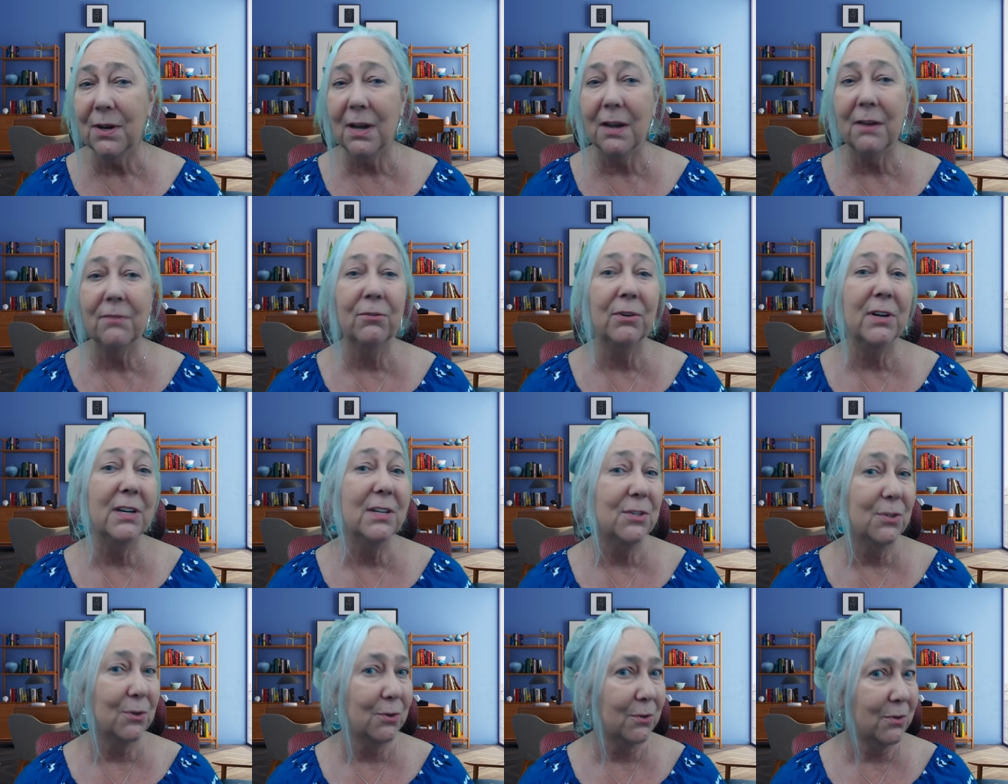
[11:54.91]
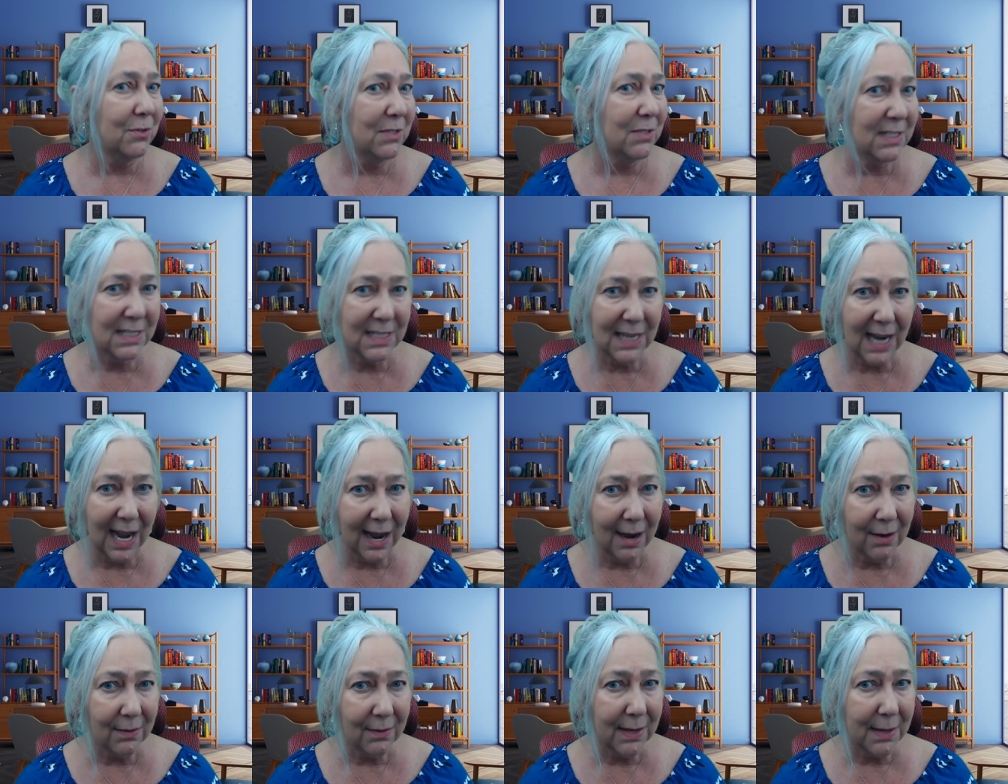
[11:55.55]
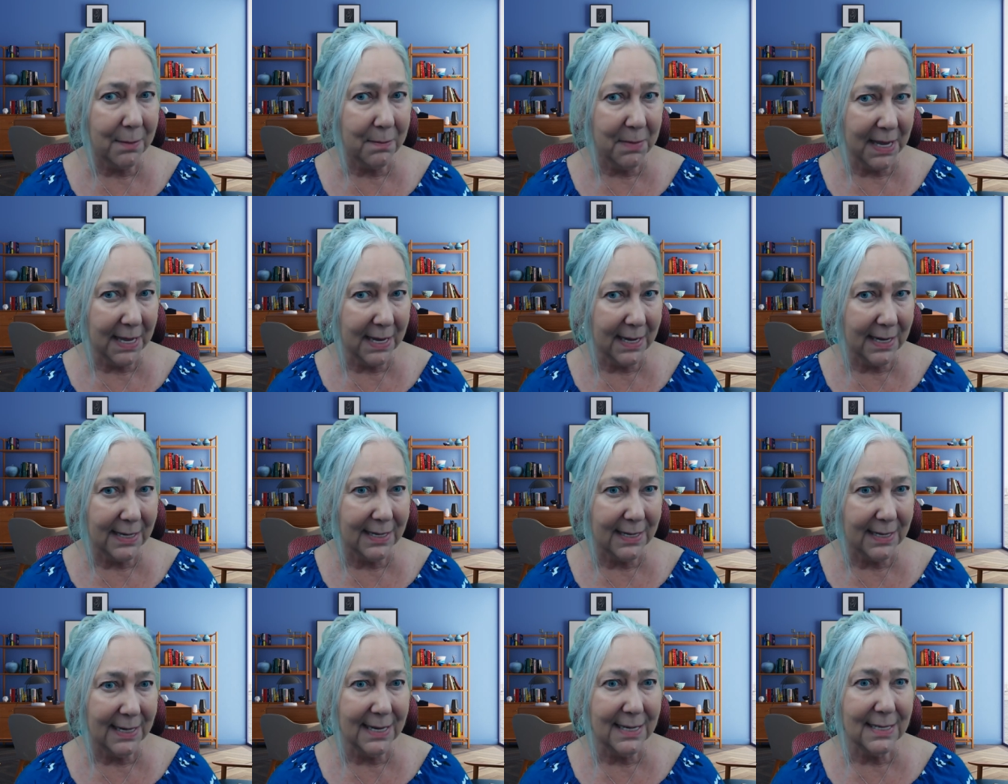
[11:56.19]
of resort style
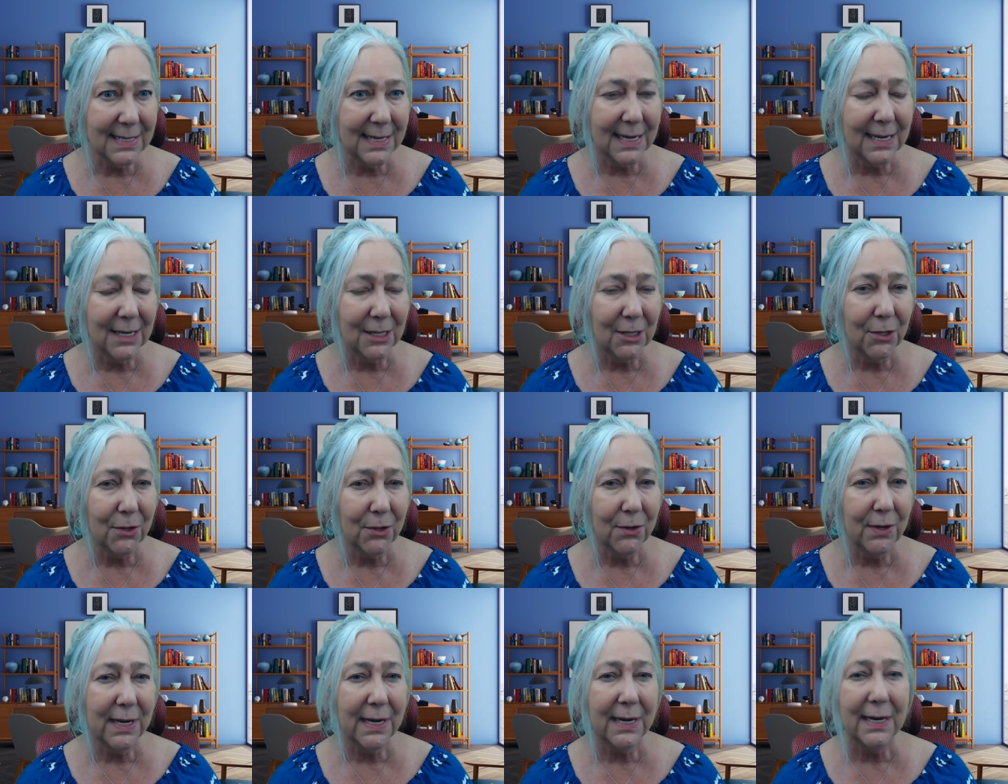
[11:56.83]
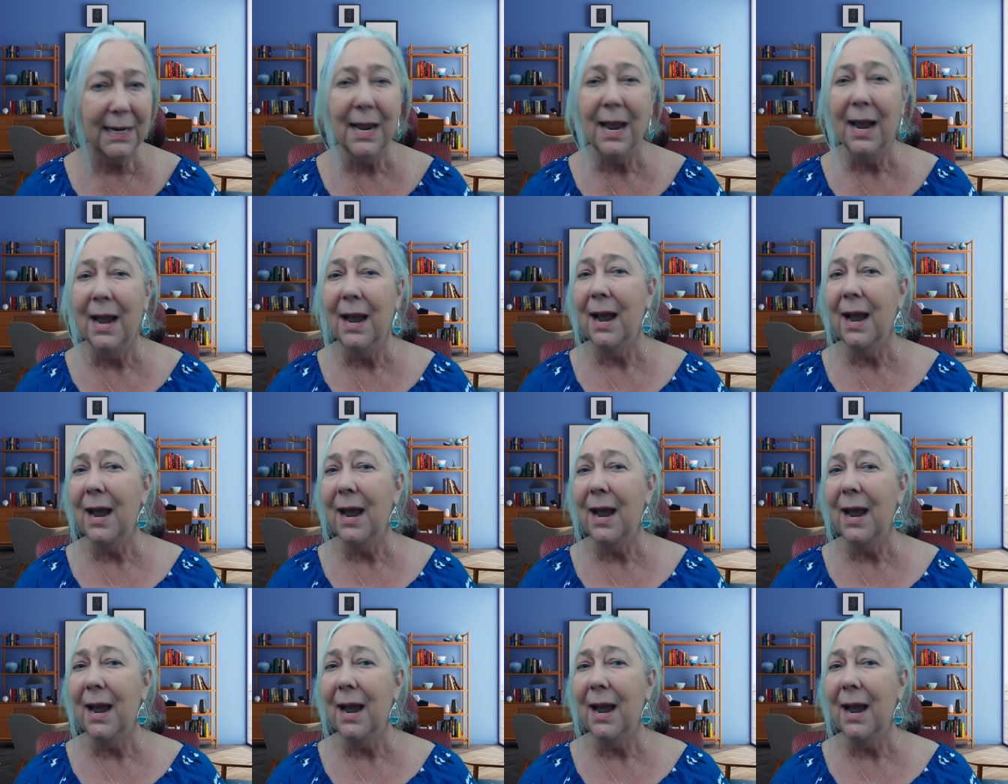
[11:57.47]
amenities, including